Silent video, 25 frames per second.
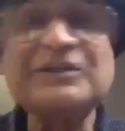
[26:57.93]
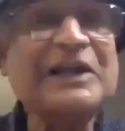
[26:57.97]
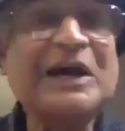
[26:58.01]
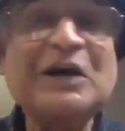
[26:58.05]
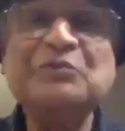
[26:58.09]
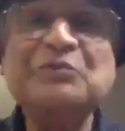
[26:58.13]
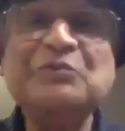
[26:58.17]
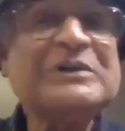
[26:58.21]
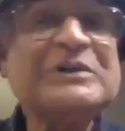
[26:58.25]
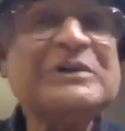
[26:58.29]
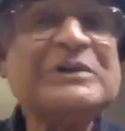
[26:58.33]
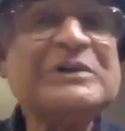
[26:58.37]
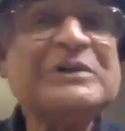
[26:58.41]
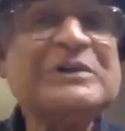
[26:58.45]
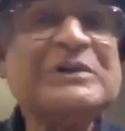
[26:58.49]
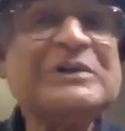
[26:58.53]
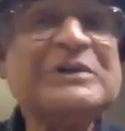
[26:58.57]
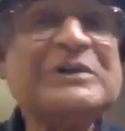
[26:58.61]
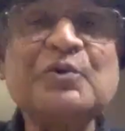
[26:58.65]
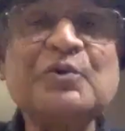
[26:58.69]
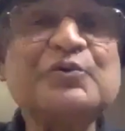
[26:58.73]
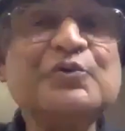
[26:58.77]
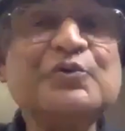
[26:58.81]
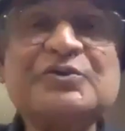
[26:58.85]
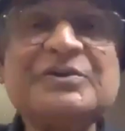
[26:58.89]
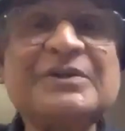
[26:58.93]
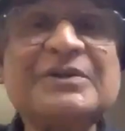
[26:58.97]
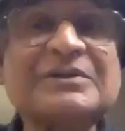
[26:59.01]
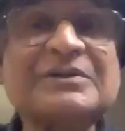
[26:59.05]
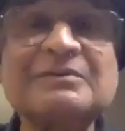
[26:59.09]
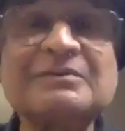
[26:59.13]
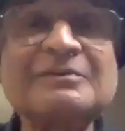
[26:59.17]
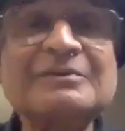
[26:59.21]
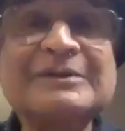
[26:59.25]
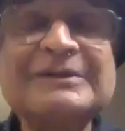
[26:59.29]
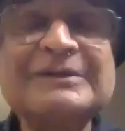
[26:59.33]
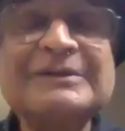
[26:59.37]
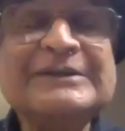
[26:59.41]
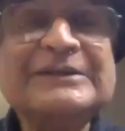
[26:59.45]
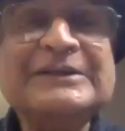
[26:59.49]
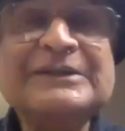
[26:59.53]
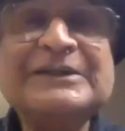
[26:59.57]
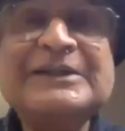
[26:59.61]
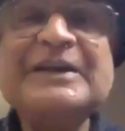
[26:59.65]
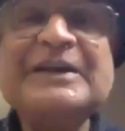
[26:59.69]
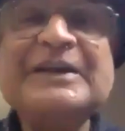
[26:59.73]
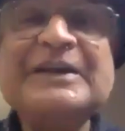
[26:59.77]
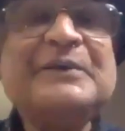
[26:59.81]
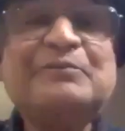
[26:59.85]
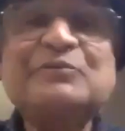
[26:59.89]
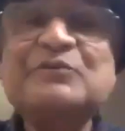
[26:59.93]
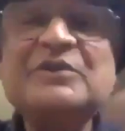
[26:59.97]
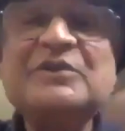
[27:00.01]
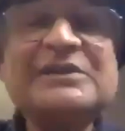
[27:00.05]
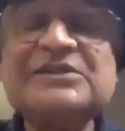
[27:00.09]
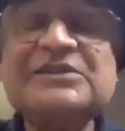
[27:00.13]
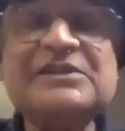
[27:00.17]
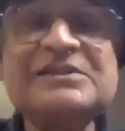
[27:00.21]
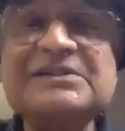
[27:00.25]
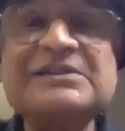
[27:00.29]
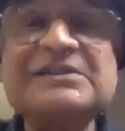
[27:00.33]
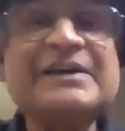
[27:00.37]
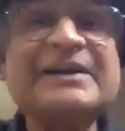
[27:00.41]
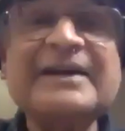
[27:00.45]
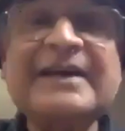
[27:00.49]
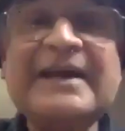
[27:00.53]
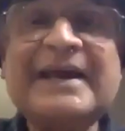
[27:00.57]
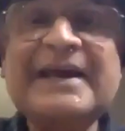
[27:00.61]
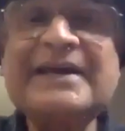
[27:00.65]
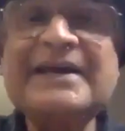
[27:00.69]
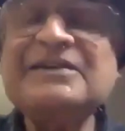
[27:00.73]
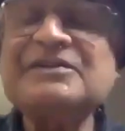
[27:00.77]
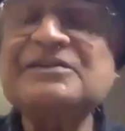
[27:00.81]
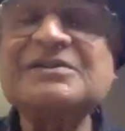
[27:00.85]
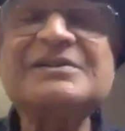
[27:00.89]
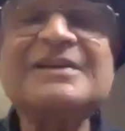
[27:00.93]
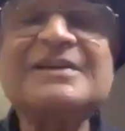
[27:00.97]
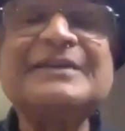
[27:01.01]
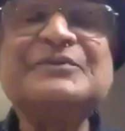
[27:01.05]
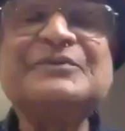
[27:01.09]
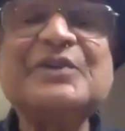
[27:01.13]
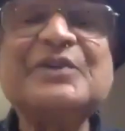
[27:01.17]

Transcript: Now there's no question. If this is the case, then